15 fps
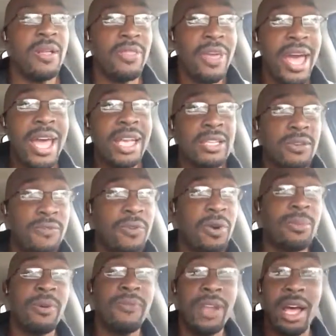that is a
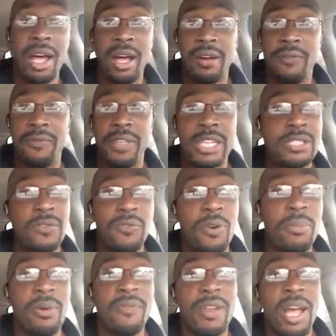form of love. That's a
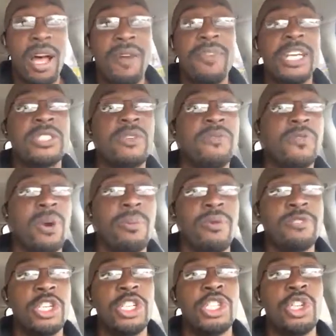form of love. That's a form
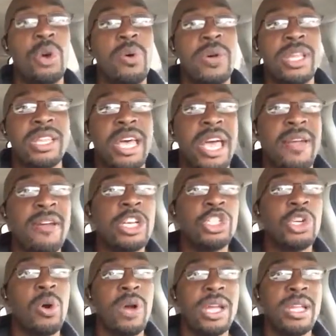of just showing them
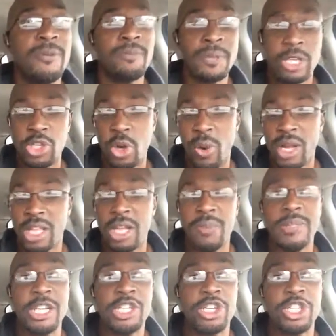
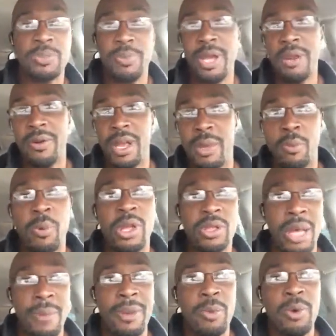that your spirit,
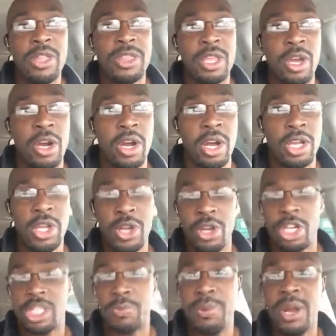with
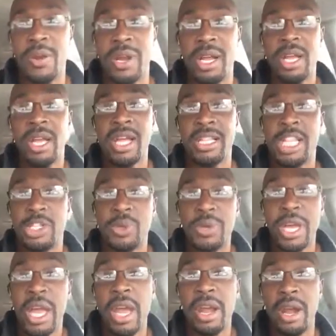your spirit, that you
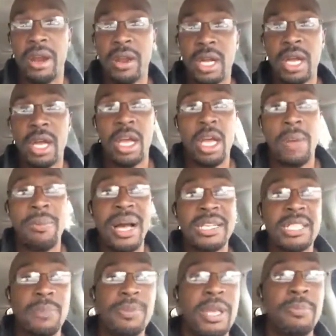care, by
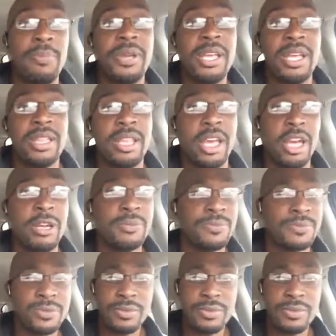simply being there